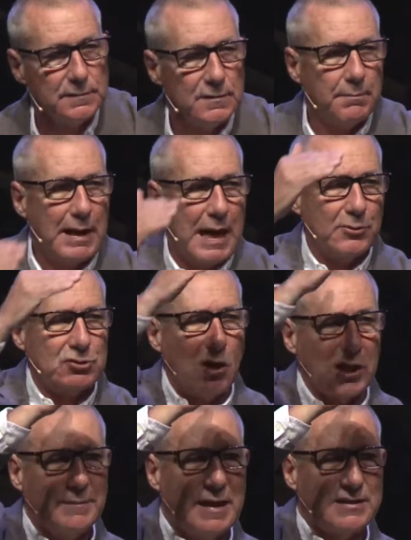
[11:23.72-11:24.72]
The Bible
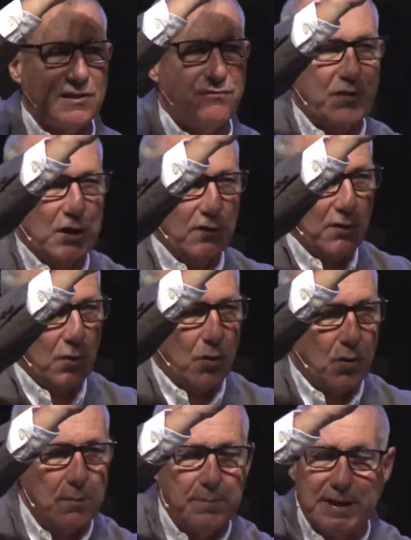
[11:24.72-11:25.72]
talks about the fear of the
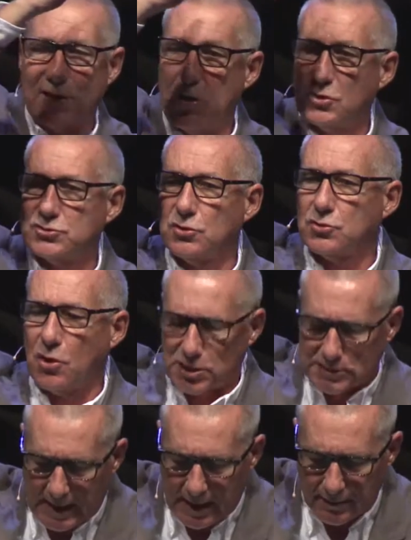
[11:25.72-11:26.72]
Lord, but it also
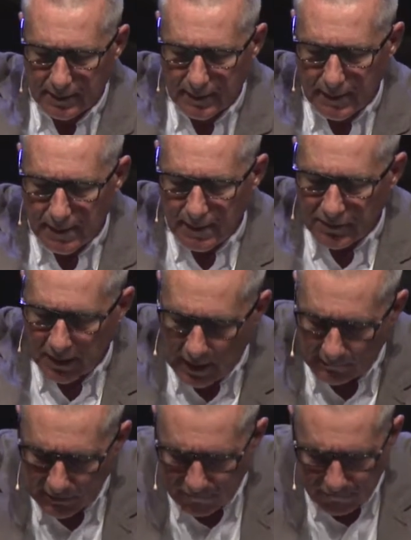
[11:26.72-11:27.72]
talks about the
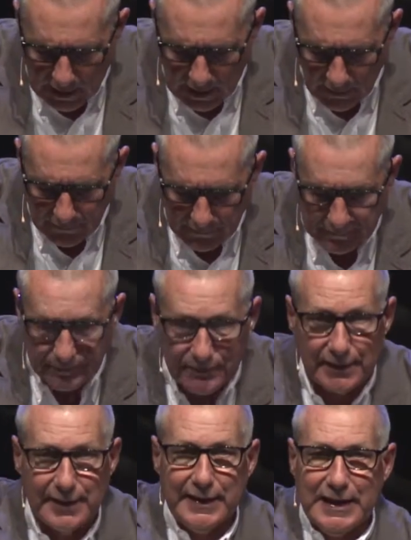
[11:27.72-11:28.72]
love of the Father.
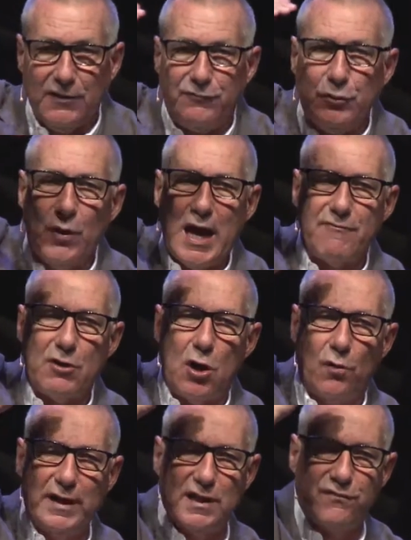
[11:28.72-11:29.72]
If you have
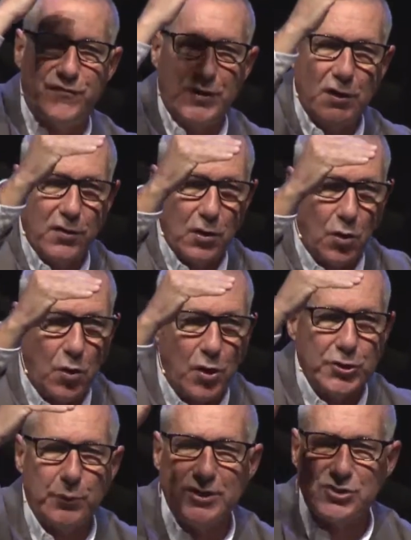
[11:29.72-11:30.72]
only the fear of the
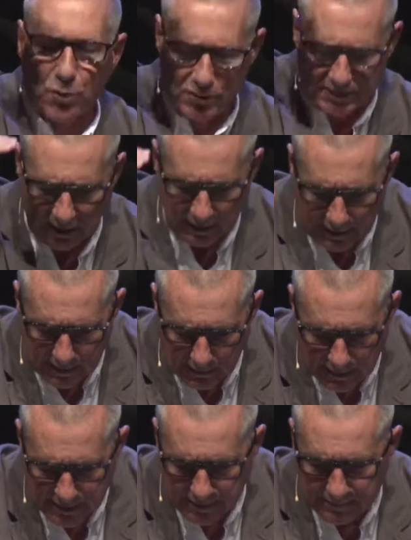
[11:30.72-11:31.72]
Lord, you resort to
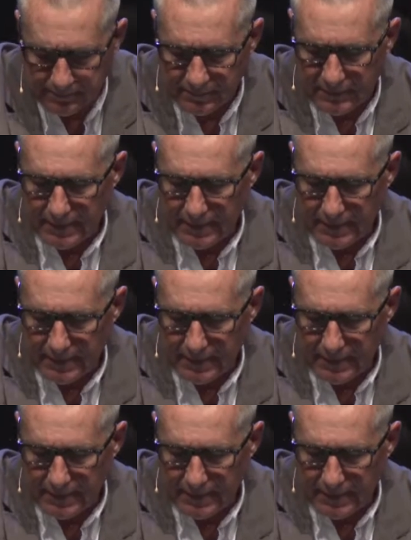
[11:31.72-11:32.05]
legalism